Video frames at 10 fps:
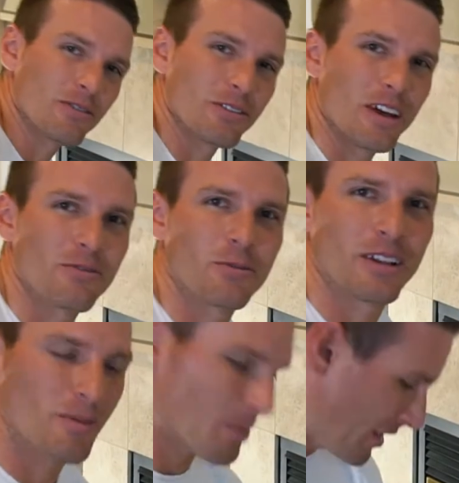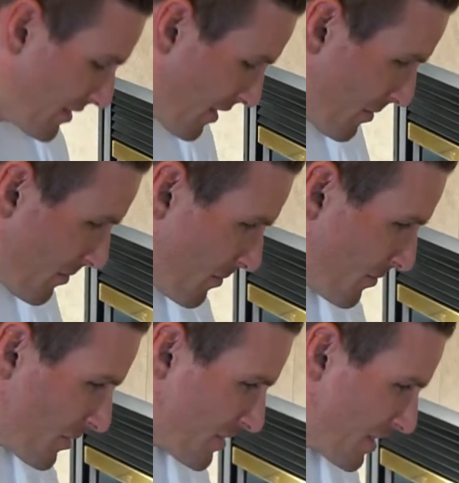after we got the paint up,
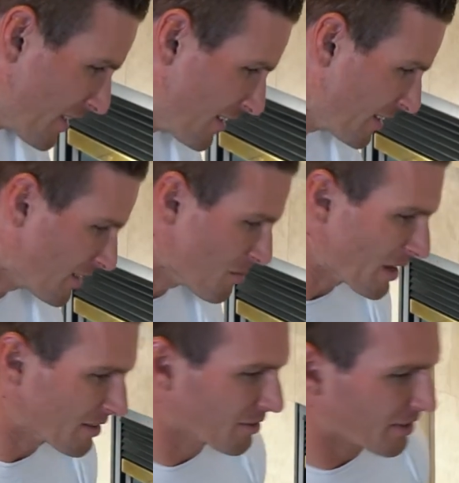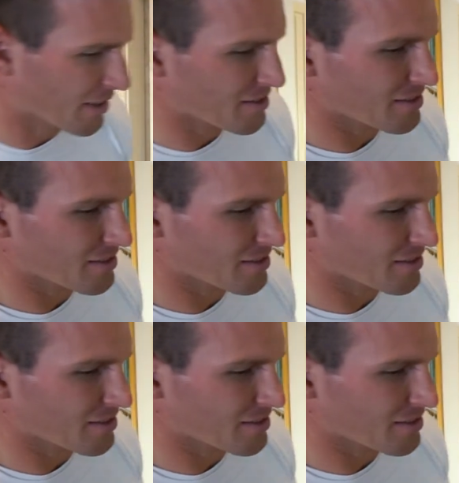decided that the mantle kind of